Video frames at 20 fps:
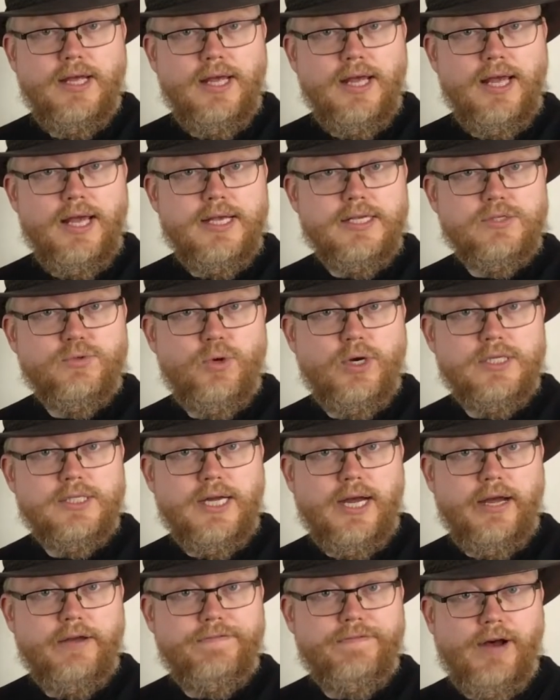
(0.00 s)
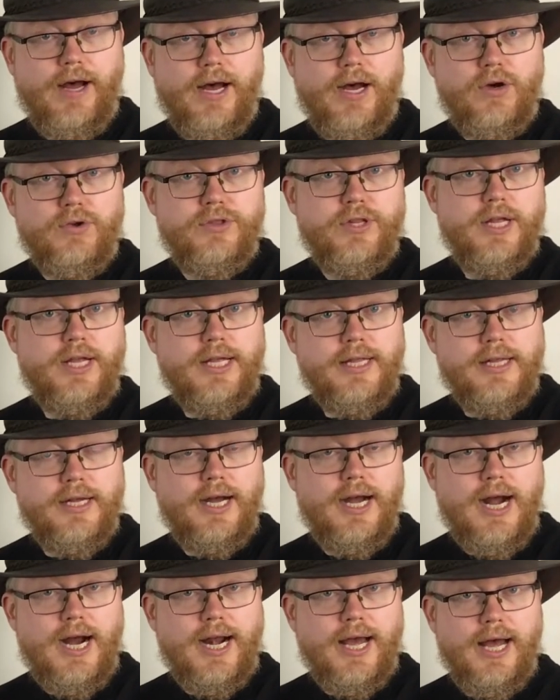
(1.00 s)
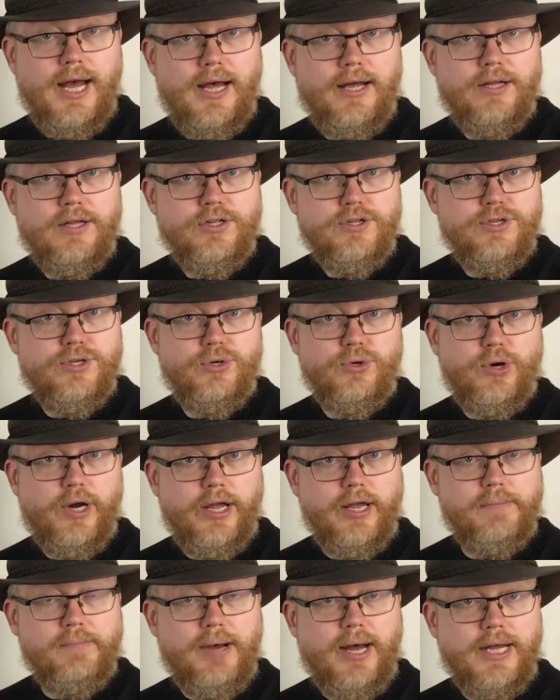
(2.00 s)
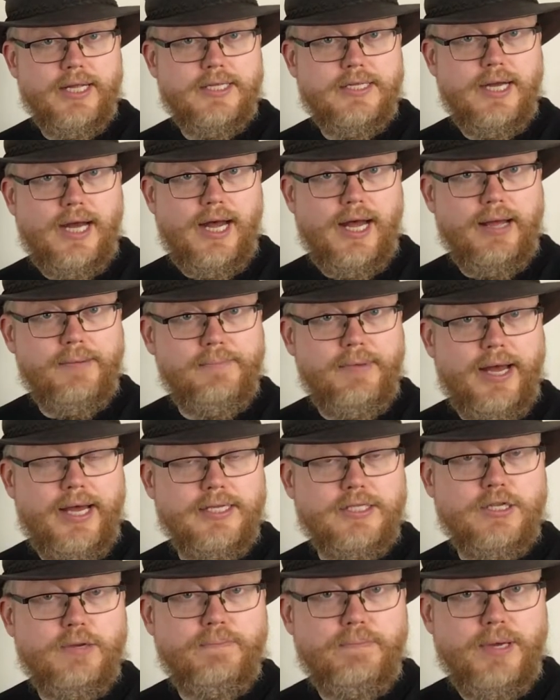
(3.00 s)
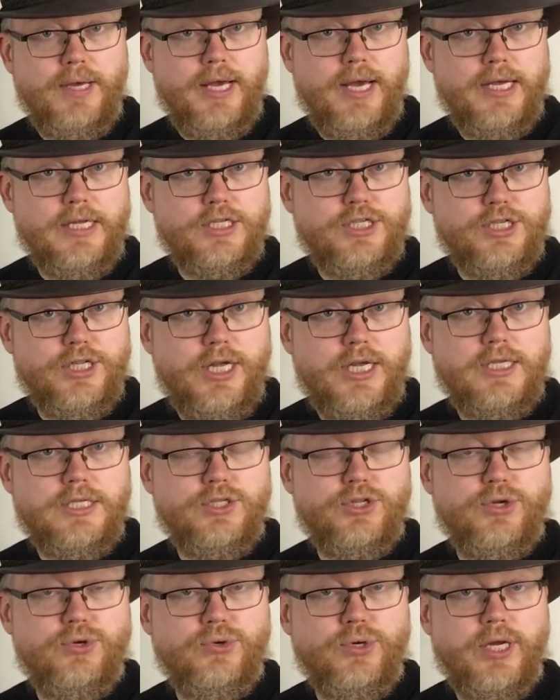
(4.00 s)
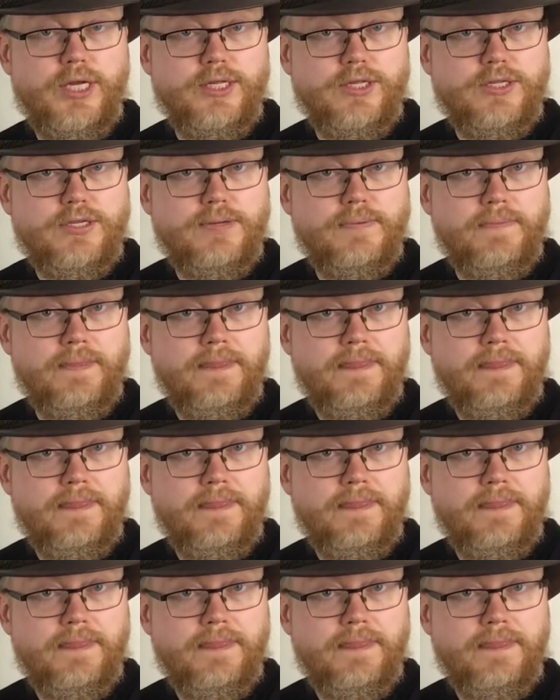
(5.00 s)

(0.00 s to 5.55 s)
is what I found in Narra during my time as a PhD student.